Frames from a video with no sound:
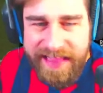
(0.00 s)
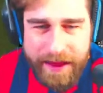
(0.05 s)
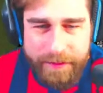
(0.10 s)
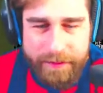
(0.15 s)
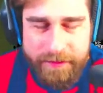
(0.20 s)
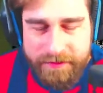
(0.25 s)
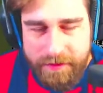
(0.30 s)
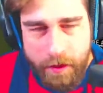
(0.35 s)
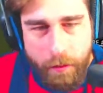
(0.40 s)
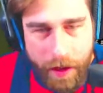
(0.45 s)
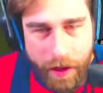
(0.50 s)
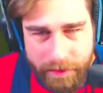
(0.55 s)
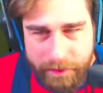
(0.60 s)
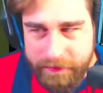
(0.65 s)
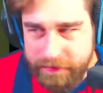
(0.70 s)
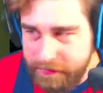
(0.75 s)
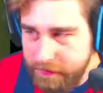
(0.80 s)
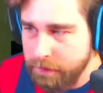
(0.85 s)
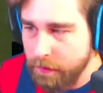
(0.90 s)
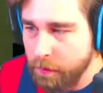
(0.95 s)
Lamb is our wide
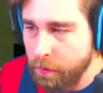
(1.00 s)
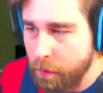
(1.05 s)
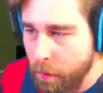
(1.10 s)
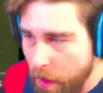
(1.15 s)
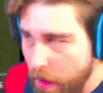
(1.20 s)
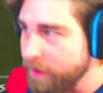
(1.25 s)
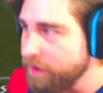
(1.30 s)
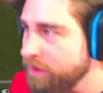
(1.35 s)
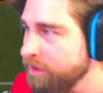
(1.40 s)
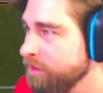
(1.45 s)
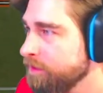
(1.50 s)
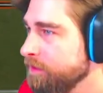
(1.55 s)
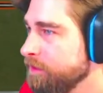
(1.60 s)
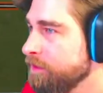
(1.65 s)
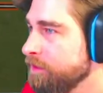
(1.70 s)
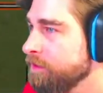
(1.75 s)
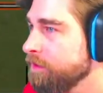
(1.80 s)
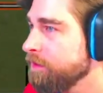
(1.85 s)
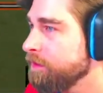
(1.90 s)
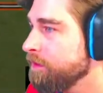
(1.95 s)
receiver one.
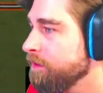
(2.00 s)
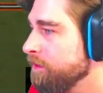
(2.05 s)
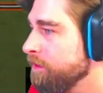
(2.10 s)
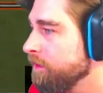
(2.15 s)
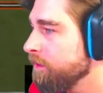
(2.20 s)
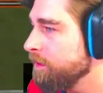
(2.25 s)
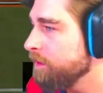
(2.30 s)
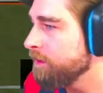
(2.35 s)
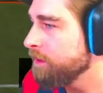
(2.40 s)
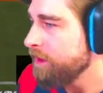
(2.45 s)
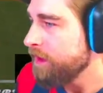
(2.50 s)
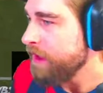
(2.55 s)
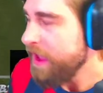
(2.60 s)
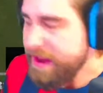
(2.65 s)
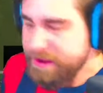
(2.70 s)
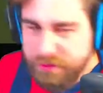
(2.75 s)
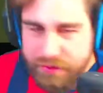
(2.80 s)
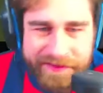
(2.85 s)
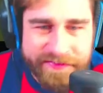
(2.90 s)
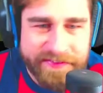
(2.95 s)

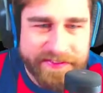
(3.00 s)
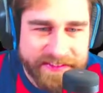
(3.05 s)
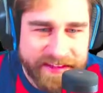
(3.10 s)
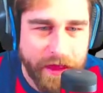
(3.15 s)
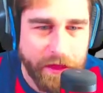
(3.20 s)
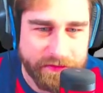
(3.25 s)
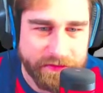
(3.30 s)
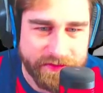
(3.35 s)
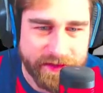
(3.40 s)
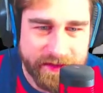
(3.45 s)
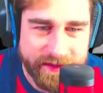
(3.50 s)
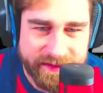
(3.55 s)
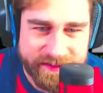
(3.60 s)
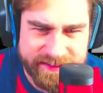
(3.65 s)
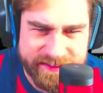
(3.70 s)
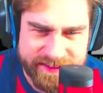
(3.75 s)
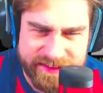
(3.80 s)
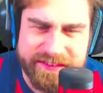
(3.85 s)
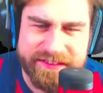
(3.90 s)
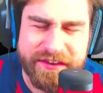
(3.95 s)
And Travis Kelce
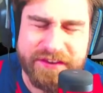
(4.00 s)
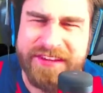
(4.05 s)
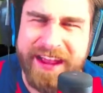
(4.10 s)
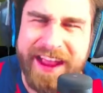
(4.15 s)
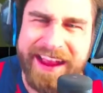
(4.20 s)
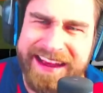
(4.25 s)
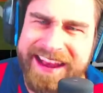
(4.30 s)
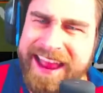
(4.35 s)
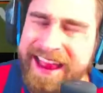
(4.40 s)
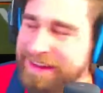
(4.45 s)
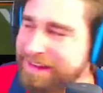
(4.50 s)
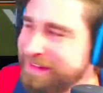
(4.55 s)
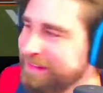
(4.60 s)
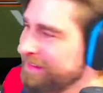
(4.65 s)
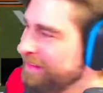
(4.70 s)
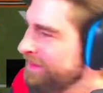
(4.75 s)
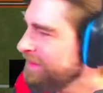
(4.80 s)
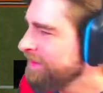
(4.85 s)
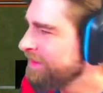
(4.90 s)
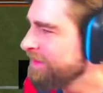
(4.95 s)
is our tight end.
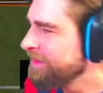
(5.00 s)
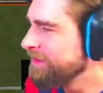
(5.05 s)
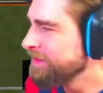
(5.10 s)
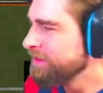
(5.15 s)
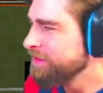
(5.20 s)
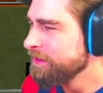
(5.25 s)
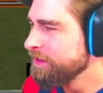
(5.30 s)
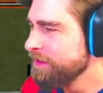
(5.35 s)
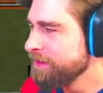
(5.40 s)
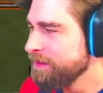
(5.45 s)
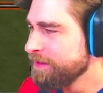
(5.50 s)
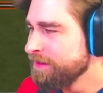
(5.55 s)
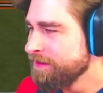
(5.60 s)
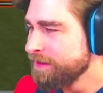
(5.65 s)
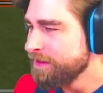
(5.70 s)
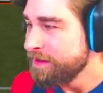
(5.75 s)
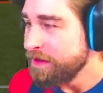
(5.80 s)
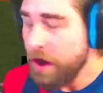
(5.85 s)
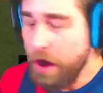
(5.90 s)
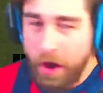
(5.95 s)

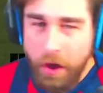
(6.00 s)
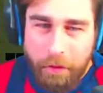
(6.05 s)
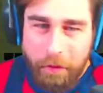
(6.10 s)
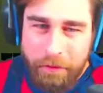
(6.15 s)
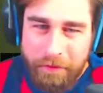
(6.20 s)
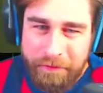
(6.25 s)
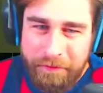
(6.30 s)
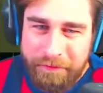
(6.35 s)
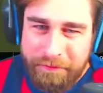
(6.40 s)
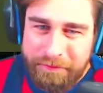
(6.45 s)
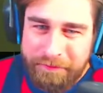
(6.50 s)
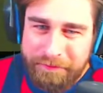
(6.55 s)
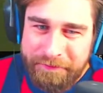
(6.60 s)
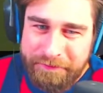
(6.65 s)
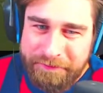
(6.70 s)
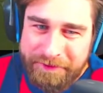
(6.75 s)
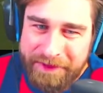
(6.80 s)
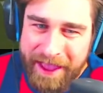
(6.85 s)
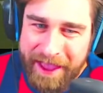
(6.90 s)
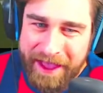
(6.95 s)
Oh,
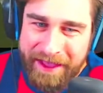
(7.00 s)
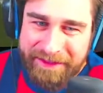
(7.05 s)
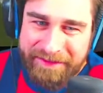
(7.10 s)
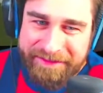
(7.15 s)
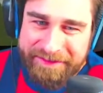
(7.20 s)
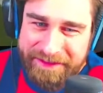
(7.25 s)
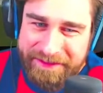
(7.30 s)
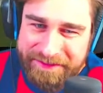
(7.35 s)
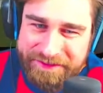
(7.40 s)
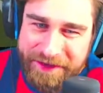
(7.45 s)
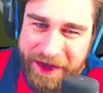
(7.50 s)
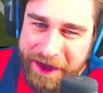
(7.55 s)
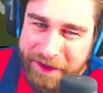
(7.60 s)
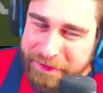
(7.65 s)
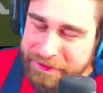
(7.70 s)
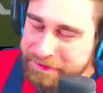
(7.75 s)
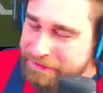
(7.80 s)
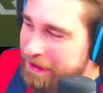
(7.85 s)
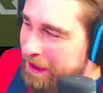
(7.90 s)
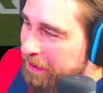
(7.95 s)
yeah, that's
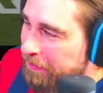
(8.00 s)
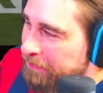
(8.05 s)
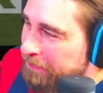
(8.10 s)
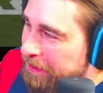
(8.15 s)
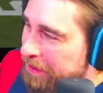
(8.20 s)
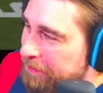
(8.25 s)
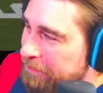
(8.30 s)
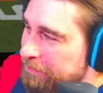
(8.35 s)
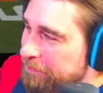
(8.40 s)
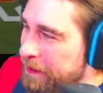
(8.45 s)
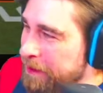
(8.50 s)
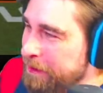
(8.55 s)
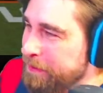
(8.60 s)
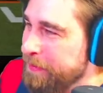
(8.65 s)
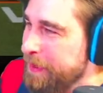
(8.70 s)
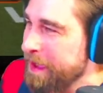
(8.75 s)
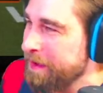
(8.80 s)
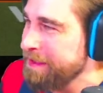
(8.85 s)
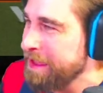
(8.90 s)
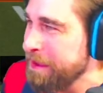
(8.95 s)
Jonathan Taylor at running
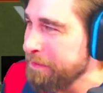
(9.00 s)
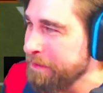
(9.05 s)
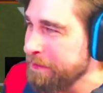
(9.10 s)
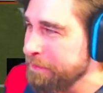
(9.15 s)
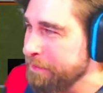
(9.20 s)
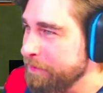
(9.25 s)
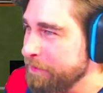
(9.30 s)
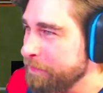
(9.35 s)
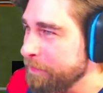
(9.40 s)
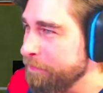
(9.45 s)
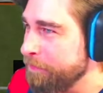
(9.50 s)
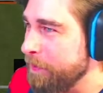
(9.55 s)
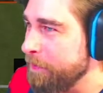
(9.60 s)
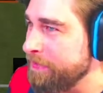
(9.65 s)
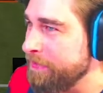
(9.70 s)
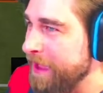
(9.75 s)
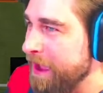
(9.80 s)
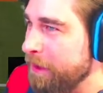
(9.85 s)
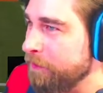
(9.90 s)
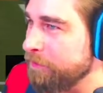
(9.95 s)
back. Yeah, we, we, we
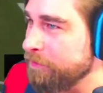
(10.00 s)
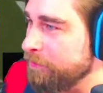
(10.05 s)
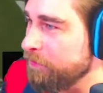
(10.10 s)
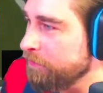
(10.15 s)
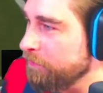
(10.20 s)
flipped out.